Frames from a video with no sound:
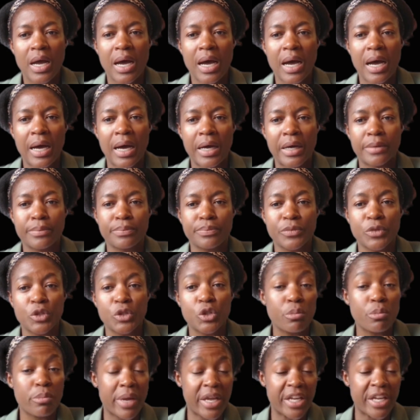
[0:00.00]

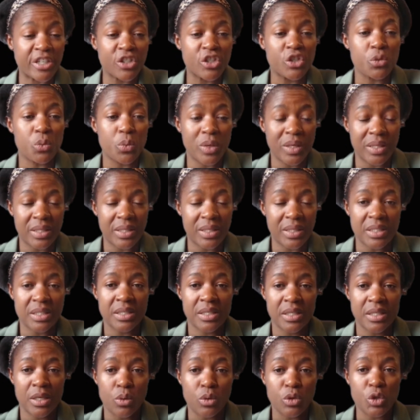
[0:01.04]
merge with
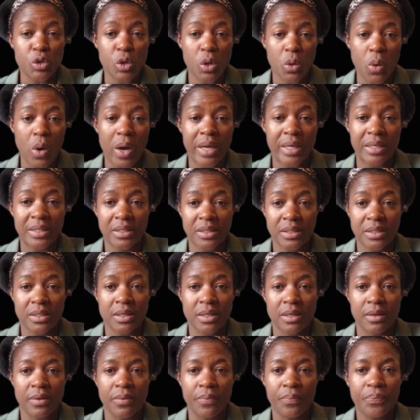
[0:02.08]
Distill or to acquire
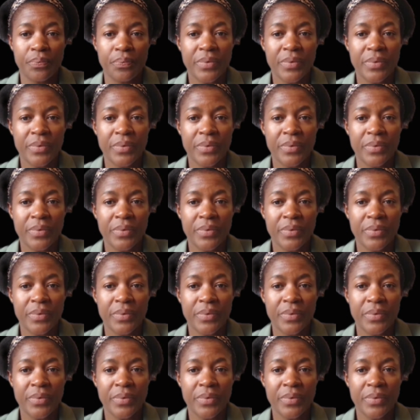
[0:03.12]
Distill,